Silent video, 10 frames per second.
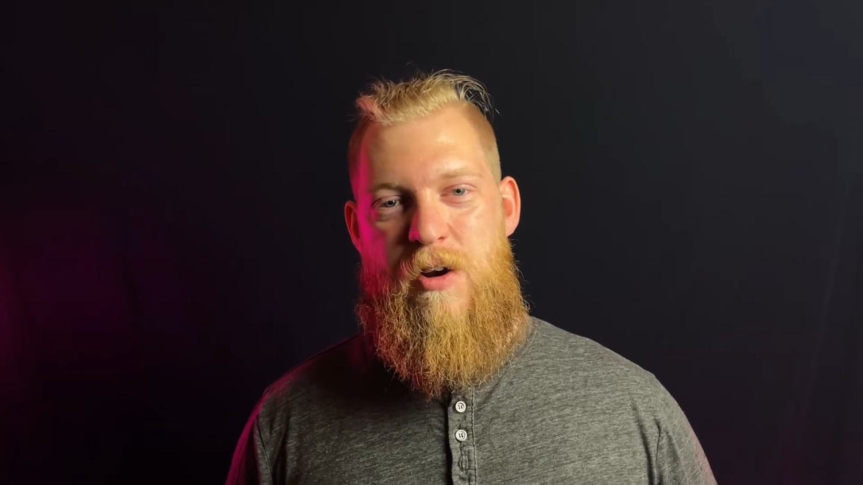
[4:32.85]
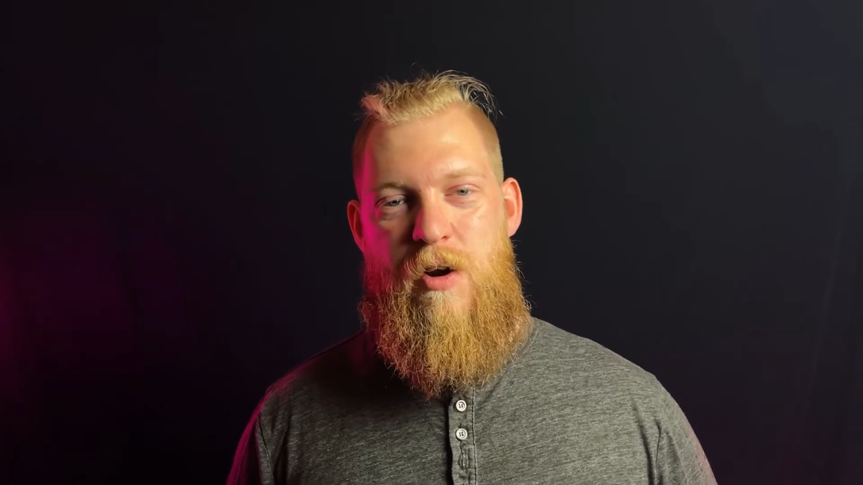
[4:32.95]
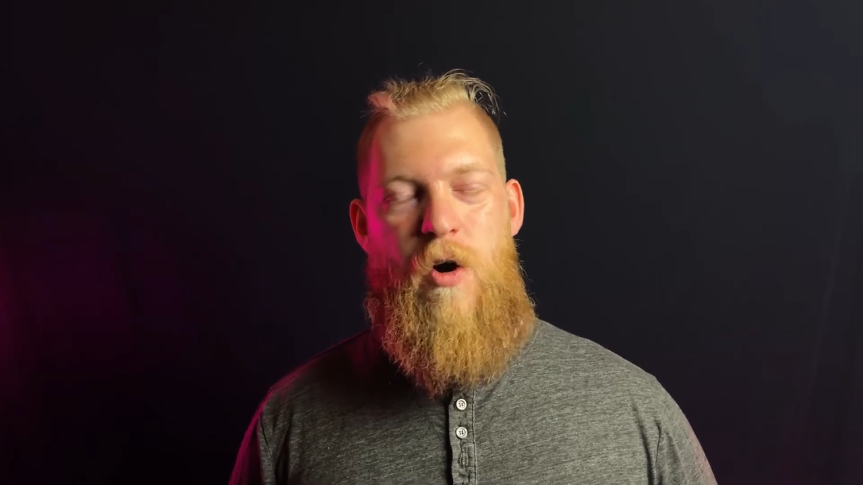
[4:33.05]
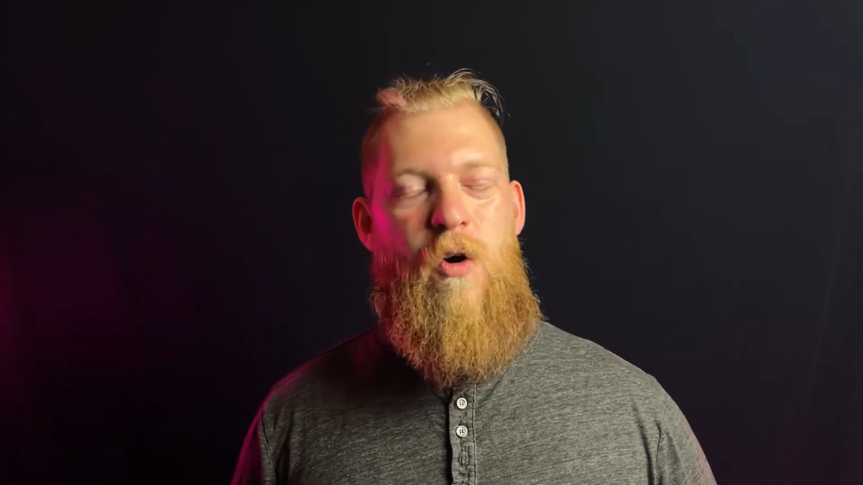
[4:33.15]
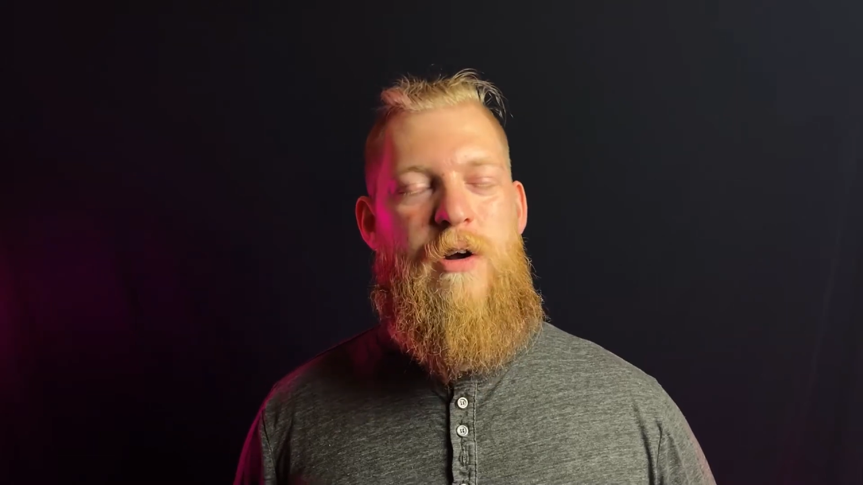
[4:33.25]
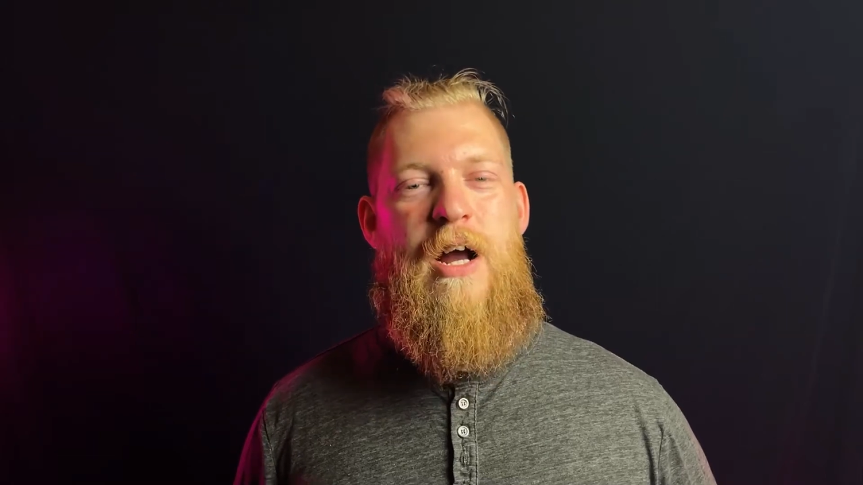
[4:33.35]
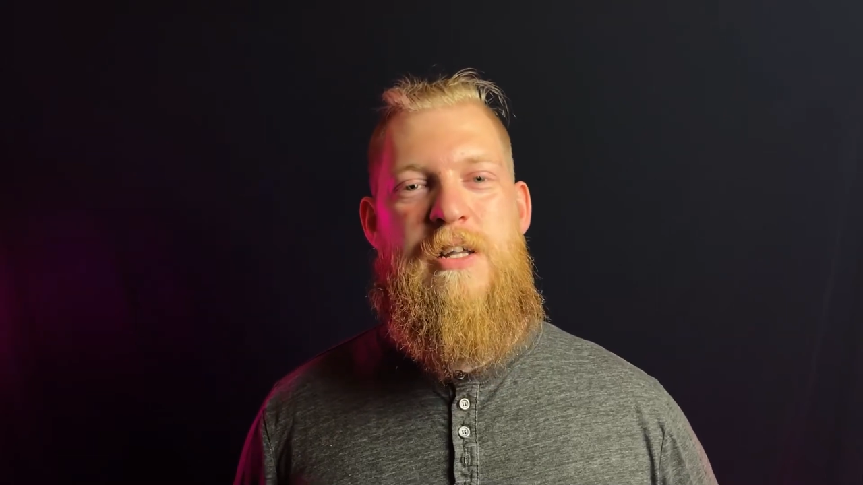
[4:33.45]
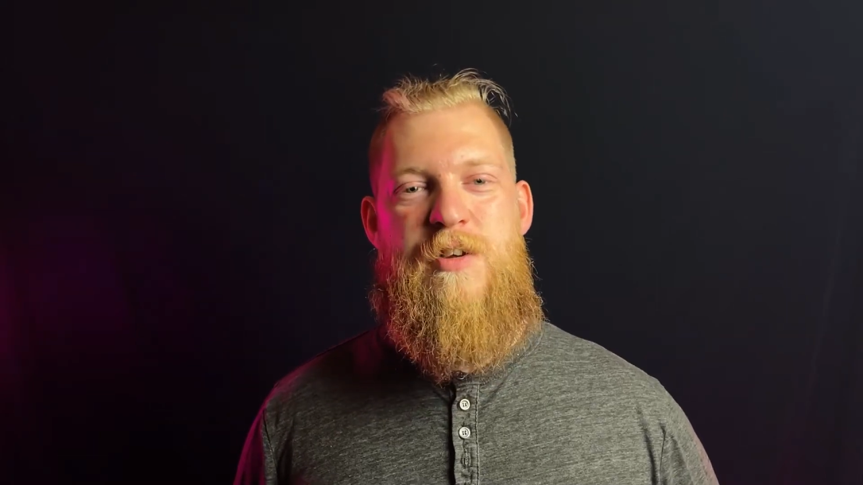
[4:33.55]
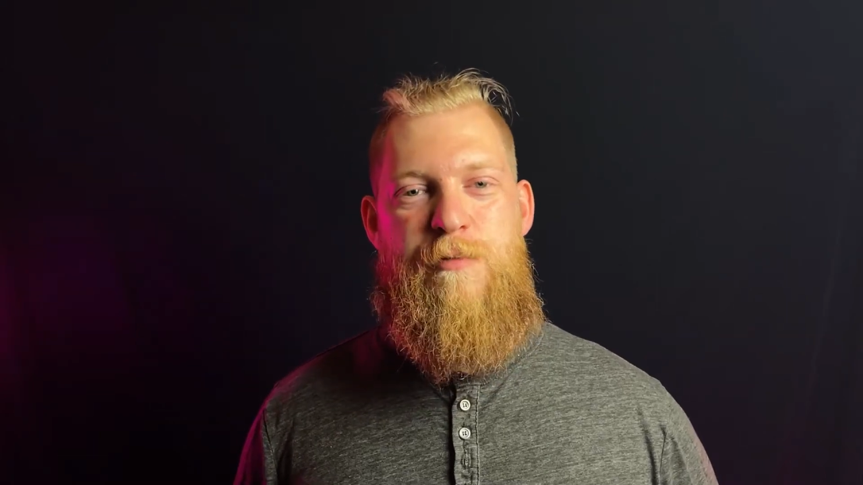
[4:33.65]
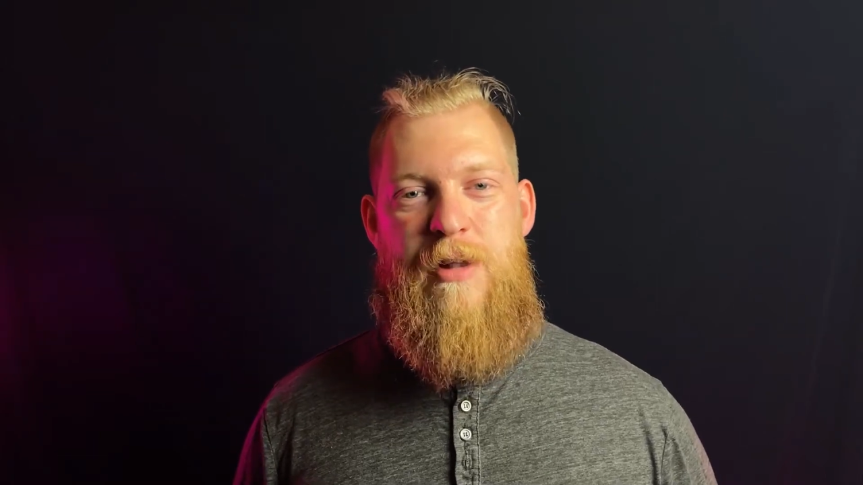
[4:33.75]
and all
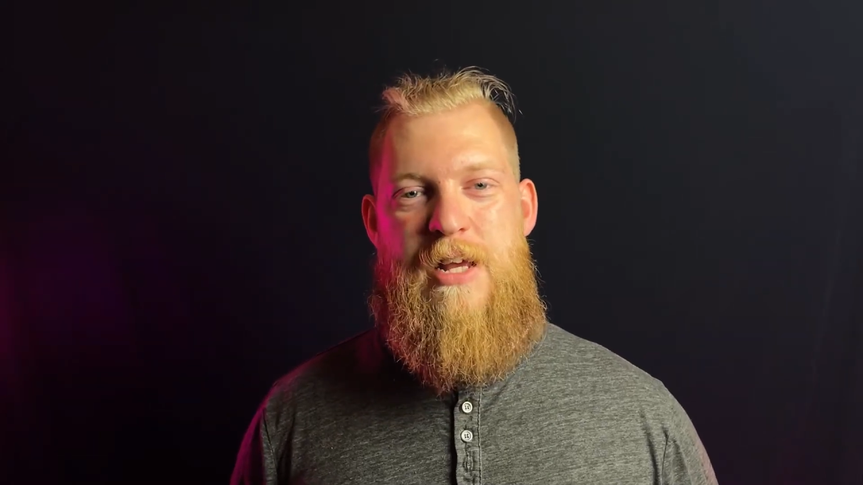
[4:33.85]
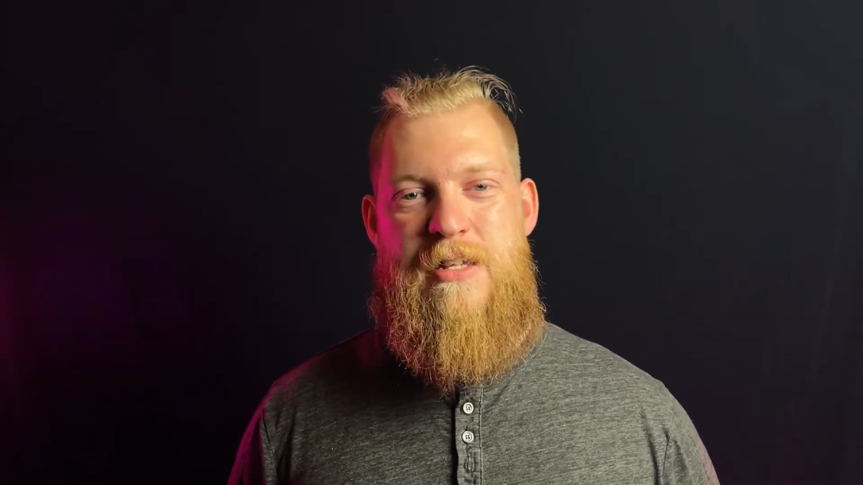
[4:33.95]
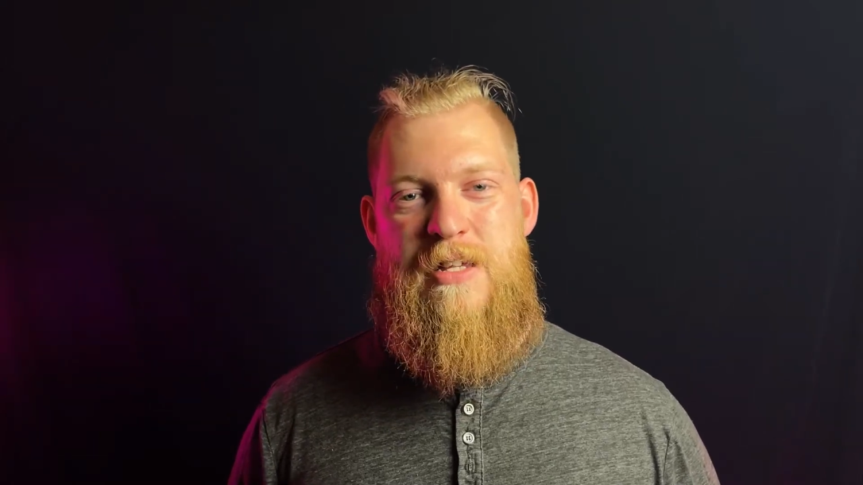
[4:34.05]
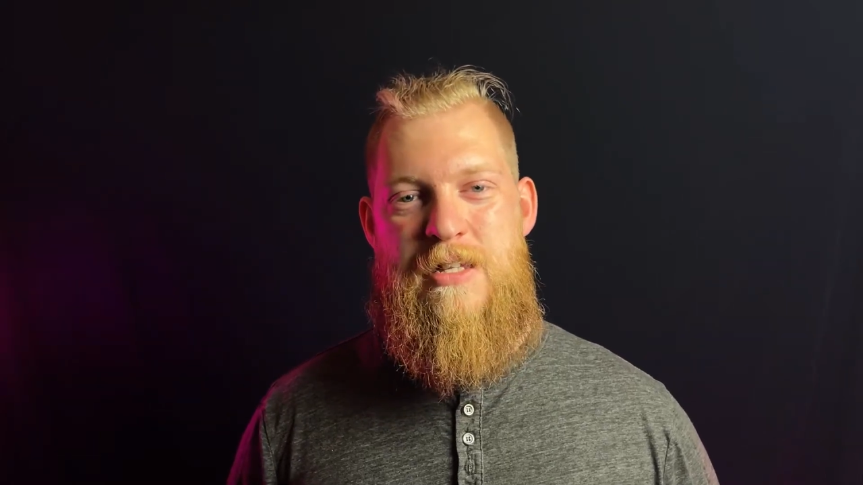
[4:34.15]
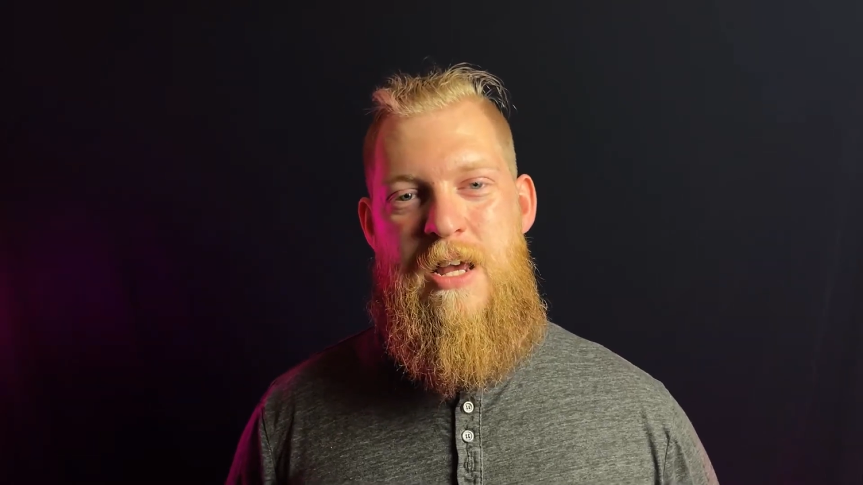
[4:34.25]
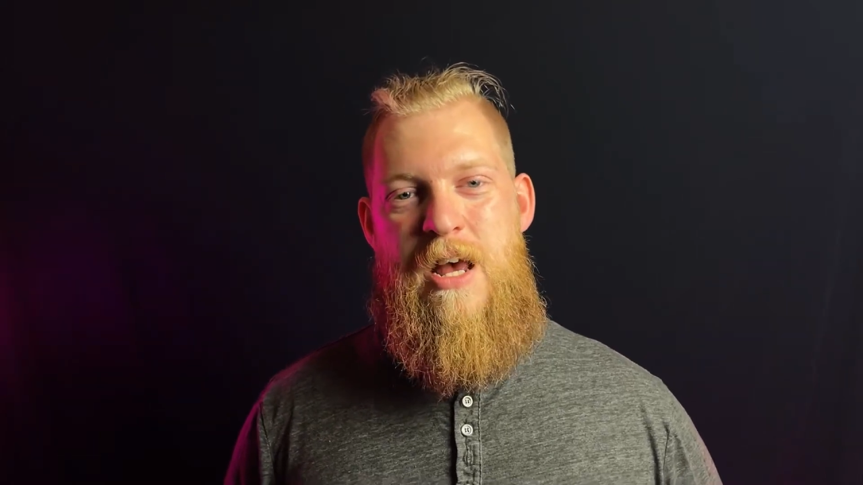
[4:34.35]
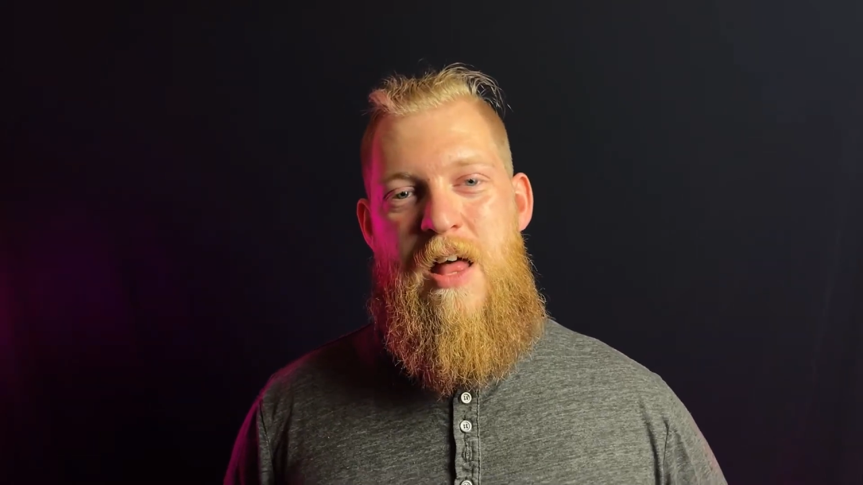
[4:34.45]
kinds of places,